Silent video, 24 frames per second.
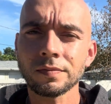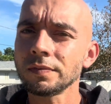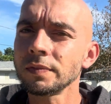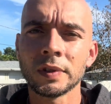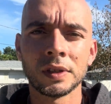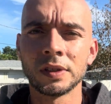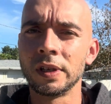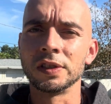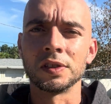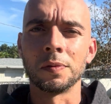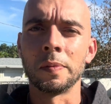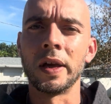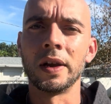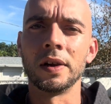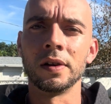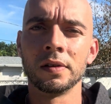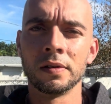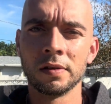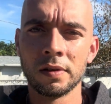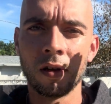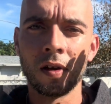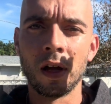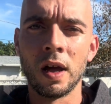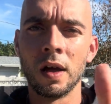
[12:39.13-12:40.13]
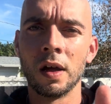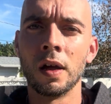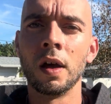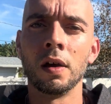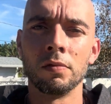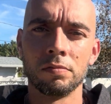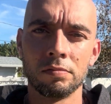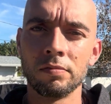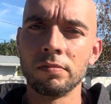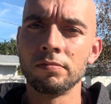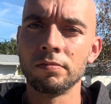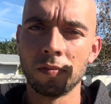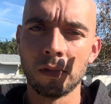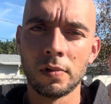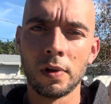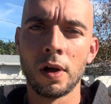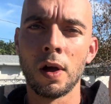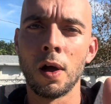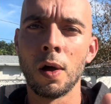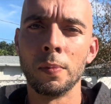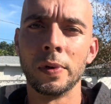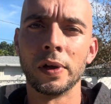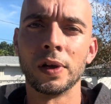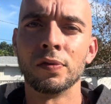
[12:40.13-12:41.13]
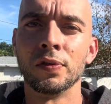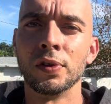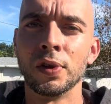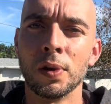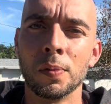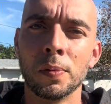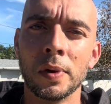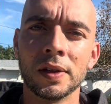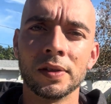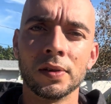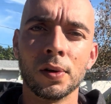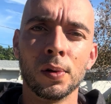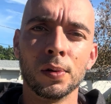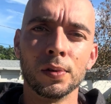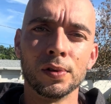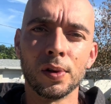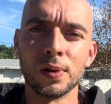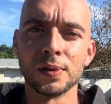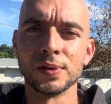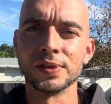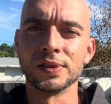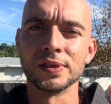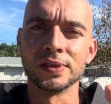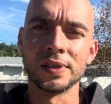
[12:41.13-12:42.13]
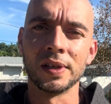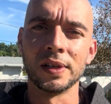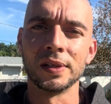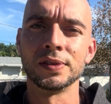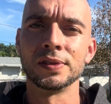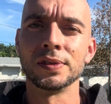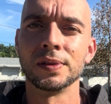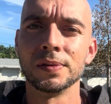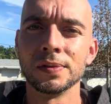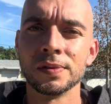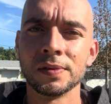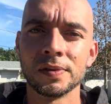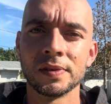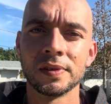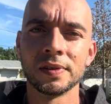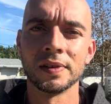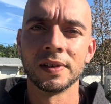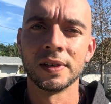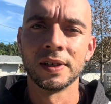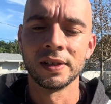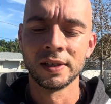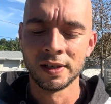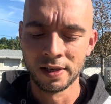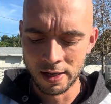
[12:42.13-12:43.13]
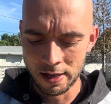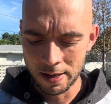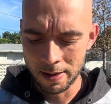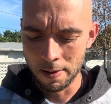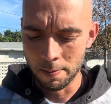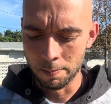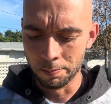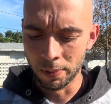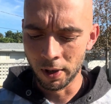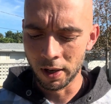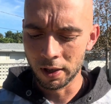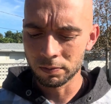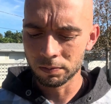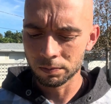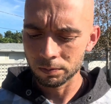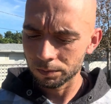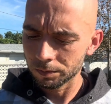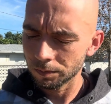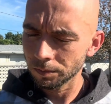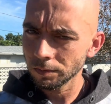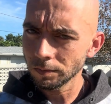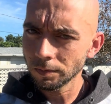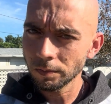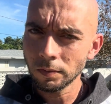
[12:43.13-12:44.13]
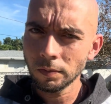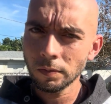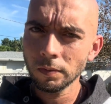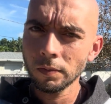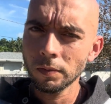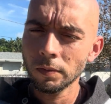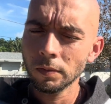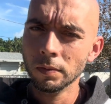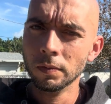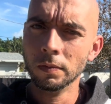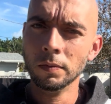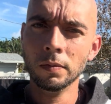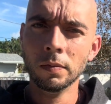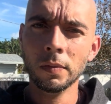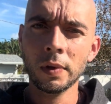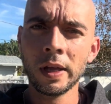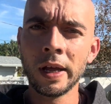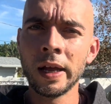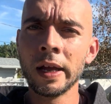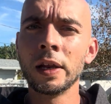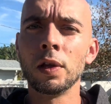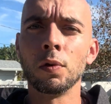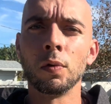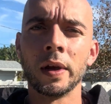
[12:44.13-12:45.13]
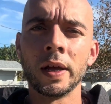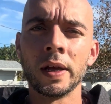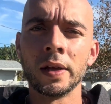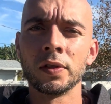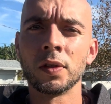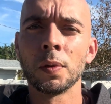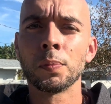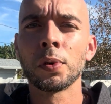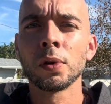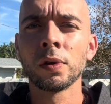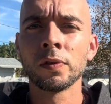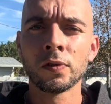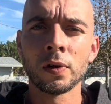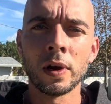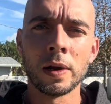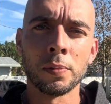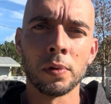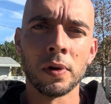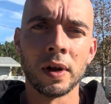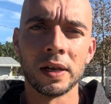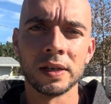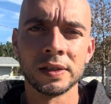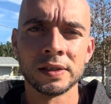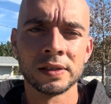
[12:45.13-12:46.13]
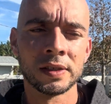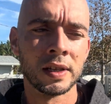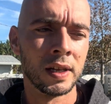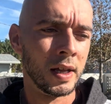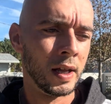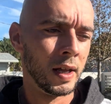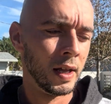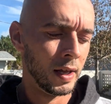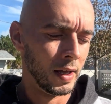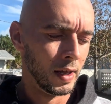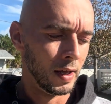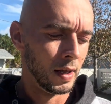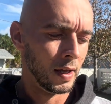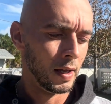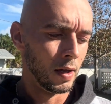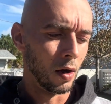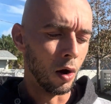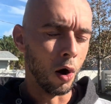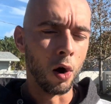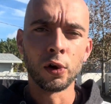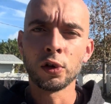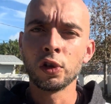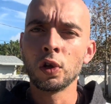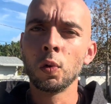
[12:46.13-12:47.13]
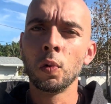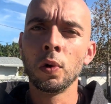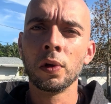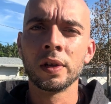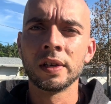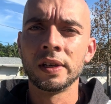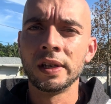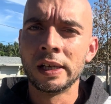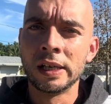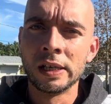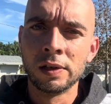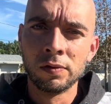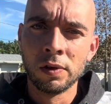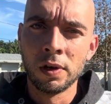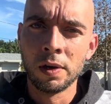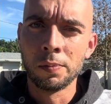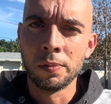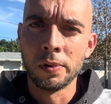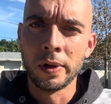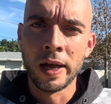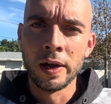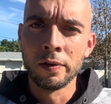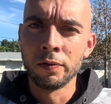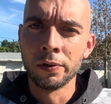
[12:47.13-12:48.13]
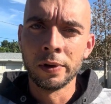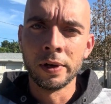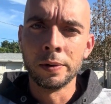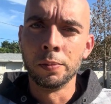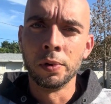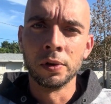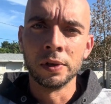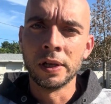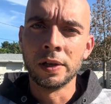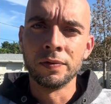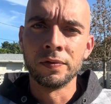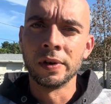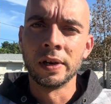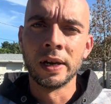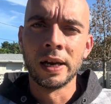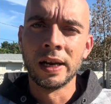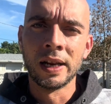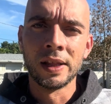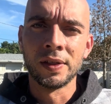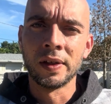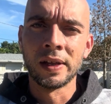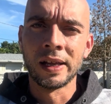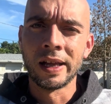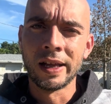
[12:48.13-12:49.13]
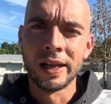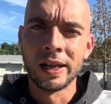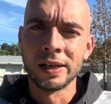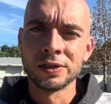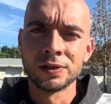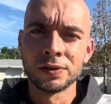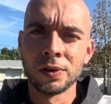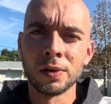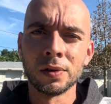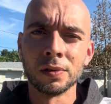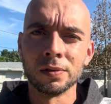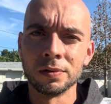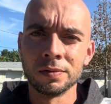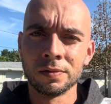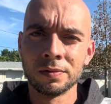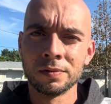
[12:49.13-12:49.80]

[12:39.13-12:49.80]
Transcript: it doesn't matter. I'll make a video about the whole narcissist thing soon, right? But anyway, the Pearl of Great Price. Are you willing to give up every belief in anything external